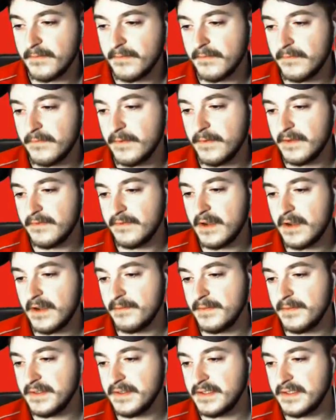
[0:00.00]
We fought
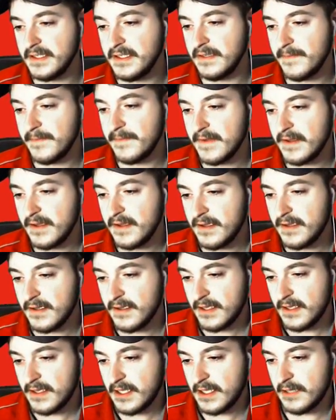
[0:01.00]
Misty,
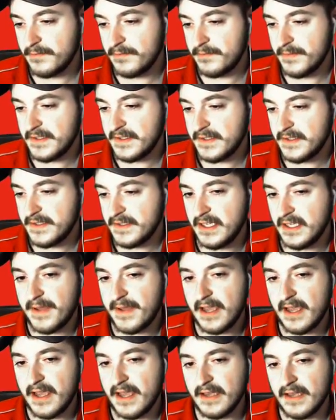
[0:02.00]
helped Misty get
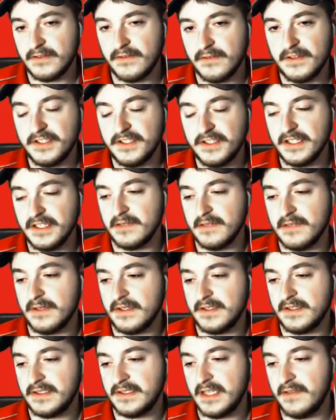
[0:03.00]
back to the gym,
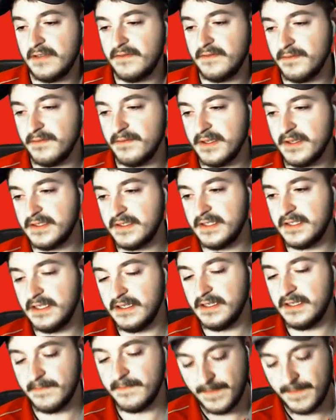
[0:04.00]
saved Misty,